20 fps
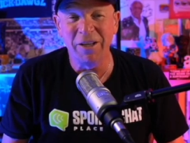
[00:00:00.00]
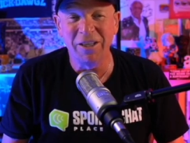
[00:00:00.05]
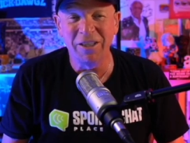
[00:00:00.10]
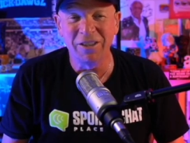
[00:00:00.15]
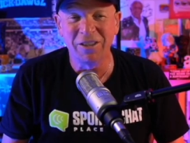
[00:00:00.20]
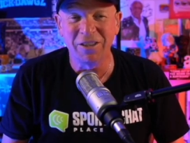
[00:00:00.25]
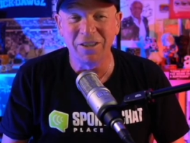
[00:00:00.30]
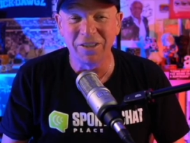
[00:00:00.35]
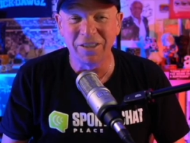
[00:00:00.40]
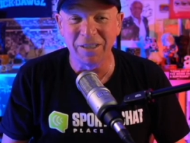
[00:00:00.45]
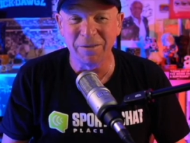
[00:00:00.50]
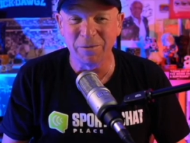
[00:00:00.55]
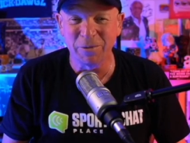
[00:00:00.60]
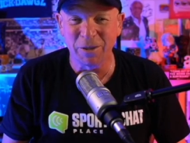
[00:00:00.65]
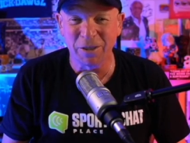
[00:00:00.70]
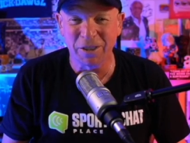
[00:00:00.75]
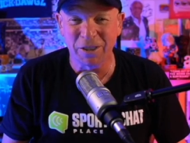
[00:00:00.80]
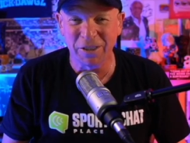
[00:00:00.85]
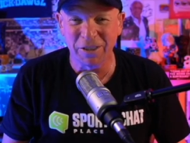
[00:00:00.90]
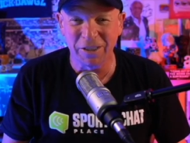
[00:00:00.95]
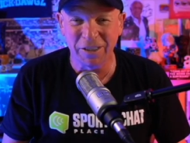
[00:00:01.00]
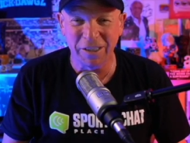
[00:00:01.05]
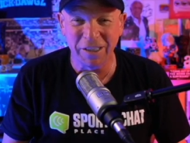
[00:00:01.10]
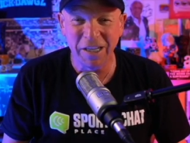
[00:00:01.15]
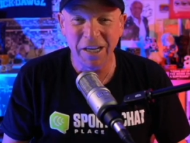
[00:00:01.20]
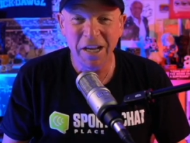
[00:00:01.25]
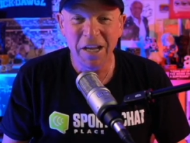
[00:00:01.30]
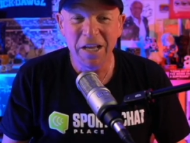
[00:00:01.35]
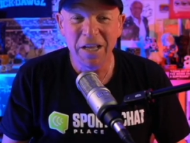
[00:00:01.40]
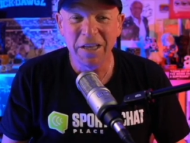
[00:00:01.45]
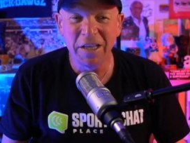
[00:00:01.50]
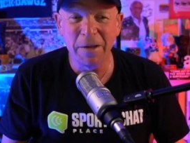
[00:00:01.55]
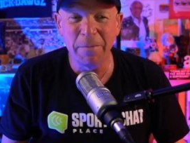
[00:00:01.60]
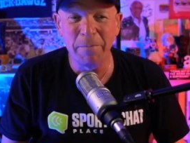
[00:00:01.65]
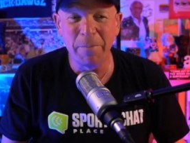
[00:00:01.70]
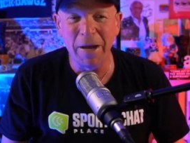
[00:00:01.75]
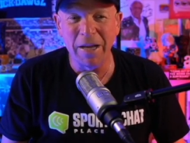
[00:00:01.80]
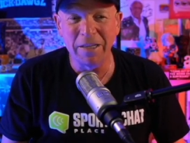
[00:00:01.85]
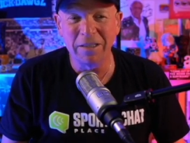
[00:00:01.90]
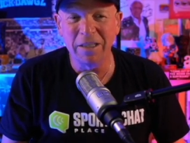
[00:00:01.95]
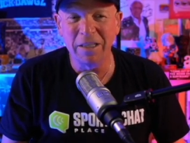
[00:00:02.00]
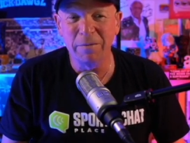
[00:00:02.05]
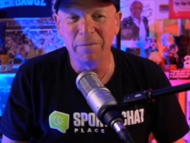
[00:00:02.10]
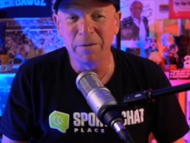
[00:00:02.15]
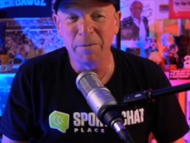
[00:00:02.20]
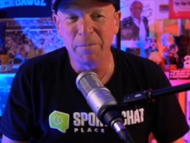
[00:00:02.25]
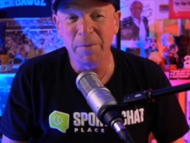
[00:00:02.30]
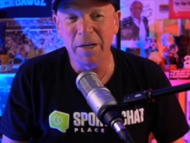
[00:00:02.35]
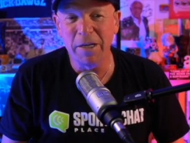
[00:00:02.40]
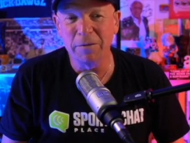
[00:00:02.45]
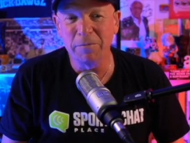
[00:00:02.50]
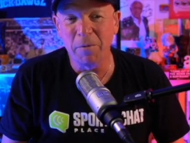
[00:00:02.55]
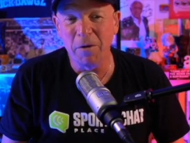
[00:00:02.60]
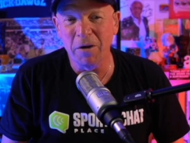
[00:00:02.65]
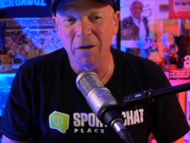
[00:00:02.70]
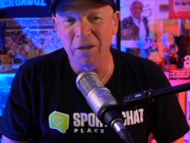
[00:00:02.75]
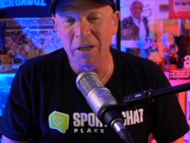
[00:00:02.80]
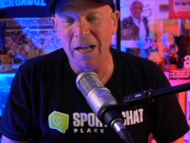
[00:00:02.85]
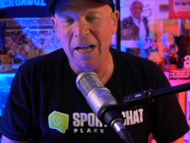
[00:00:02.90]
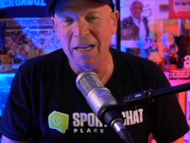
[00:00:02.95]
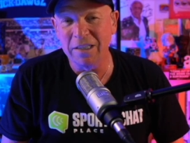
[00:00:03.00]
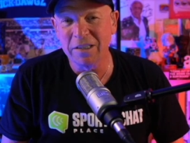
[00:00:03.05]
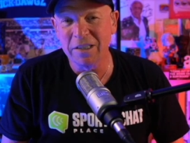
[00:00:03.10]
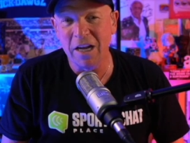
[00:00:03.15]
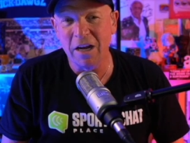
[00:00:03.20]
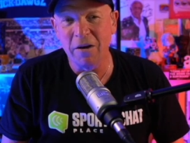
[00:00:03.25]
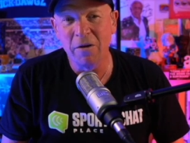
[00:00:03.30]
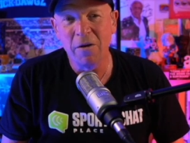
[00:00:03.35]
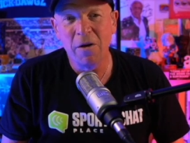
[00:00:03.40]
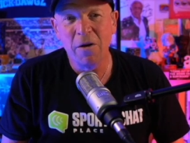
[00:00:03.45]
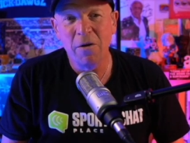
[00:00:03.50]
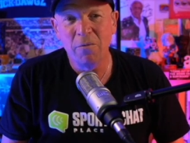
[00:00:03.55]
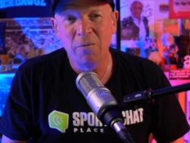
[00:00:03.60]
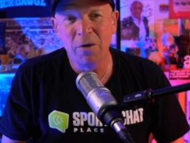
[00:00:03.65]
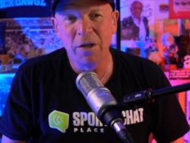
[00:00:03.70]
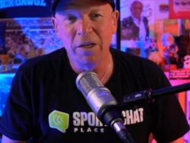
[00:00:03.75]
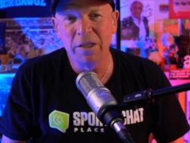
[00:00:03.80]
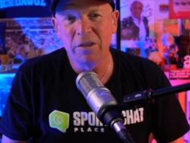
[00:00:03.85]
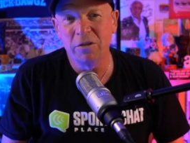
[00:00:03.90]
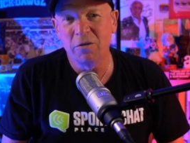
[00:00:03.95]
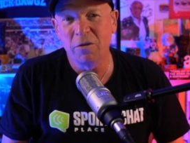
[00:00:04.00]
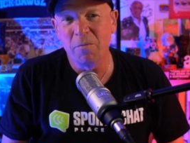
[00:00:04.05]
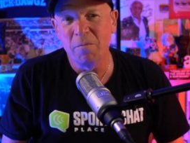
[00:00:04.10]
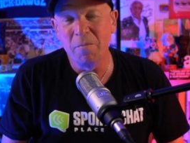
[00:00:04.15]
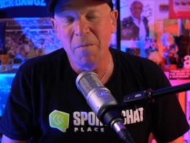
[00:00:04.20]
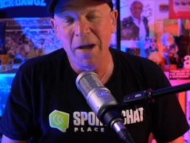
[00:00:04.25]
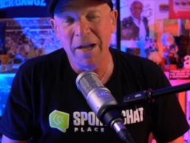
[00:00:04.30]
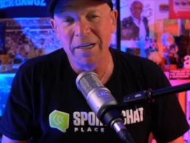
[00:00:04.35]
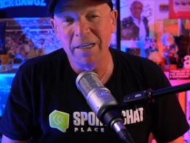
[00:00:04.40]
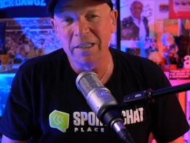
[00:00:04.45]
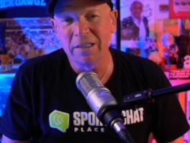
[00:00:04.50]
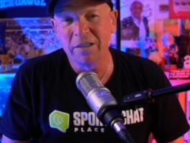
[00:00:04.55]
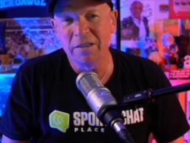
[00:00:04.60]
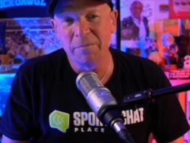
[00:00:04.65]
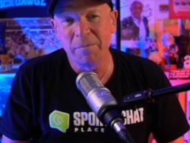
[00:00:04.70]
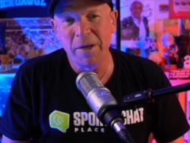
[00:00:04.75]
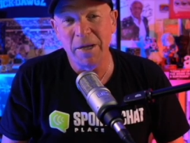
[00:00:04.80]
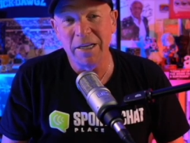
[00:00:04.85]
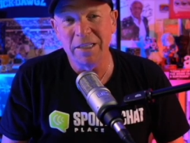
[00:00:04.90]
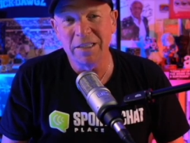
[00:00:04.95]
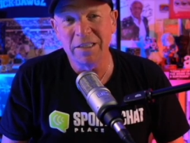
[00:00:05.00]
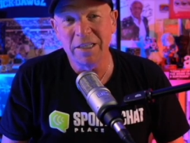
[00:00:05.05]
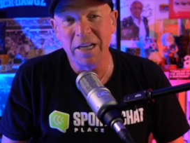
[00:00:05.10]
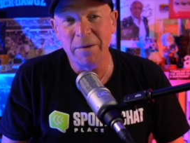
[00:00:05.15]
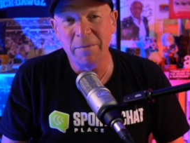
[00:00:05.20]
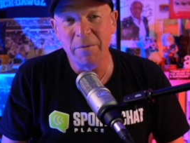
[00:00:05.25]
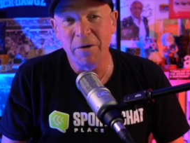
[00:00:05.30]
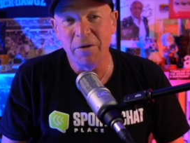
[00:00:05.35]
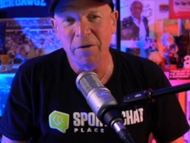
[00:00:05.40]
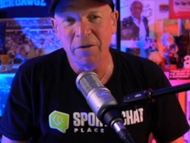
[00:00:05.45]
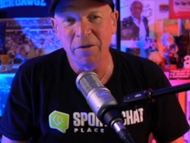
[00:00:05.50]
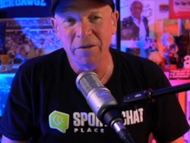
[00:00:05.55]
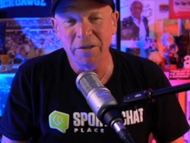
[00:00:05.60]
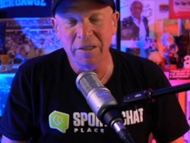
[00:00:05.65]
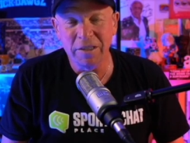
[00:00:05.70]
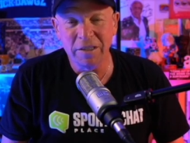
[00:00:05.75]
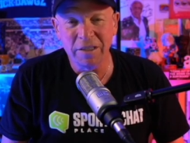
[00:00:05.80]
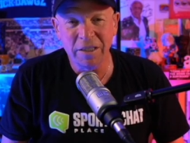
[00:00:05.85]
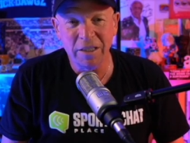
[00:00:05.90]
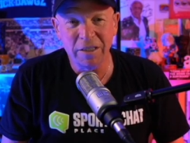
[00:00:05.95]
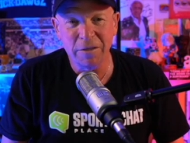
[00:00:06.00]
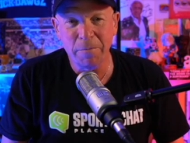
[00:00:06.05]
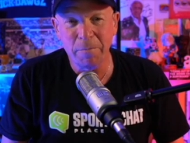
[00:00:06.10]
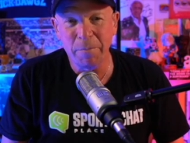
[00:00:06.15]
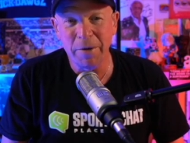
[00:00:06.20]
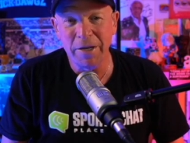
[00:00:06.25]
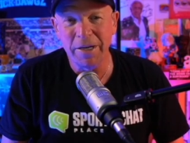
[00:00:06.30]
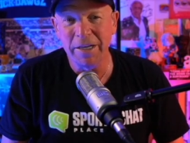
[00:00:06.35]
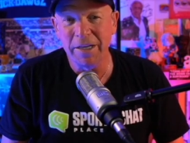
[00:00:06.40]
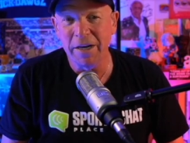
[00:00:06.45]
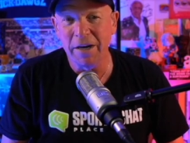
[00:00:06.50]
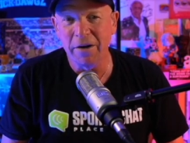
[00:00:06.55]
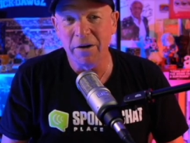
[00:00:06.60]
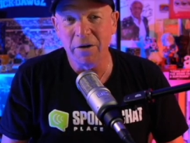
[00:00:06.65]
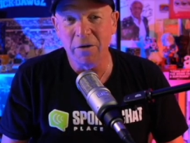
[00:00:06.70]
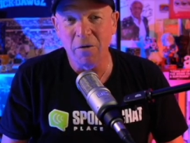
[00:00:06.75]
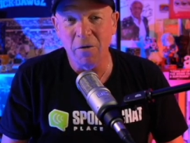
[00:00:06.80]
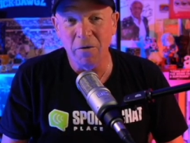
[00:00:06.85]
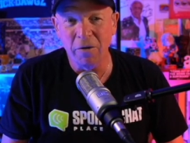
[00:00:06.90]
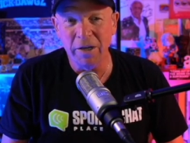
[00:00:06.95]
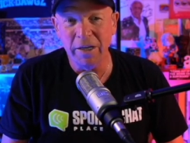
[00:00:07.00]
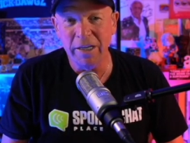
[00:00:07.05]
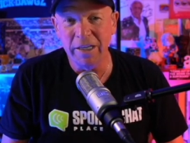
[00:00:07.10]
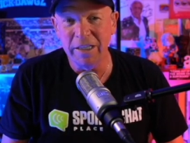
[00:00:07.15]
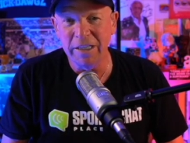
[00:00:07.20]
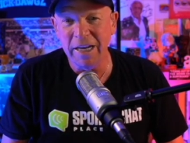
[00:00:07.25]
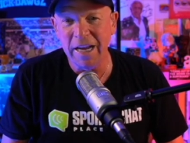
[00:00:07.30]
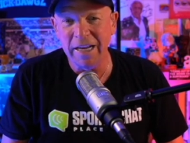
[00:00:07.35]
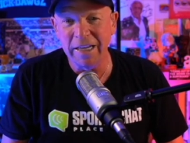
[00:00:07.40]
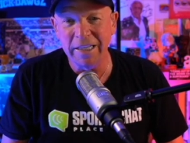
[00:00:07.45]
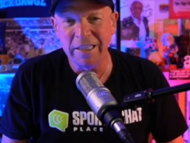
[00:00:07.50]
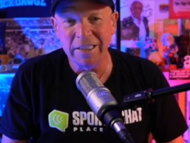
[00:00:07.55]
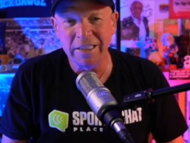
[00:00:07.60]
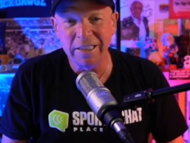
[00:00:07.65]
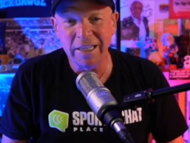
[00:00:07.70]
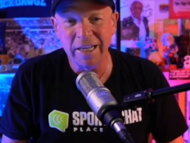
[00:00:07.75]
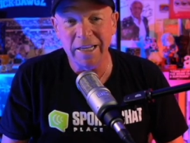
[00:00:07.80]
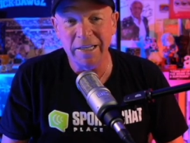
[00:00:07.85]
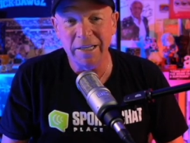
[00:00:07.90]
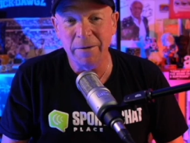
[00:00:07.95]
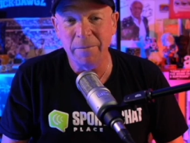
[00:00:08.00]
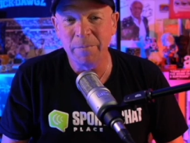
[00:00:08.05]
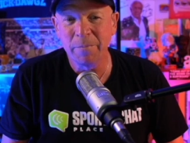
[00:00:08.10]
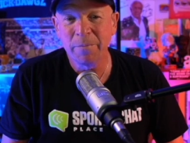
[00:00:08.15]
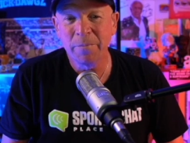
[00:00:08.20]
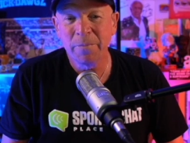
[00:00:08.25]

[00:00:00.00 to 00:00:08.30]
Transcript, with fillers: These two teams are clearly the best teams in baseball. And Glasnow, really tremendous, made a statement earlier this season, beating Gerrit Cole in Yankee Stadium.